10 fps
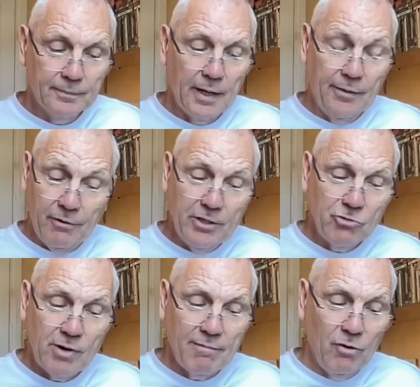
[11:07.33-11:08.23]
And there is
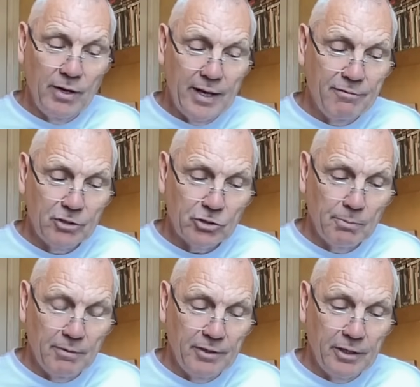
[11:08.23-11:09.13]
travel here for
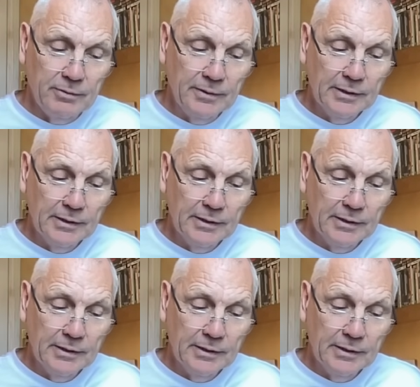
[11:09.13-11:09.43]
some of you.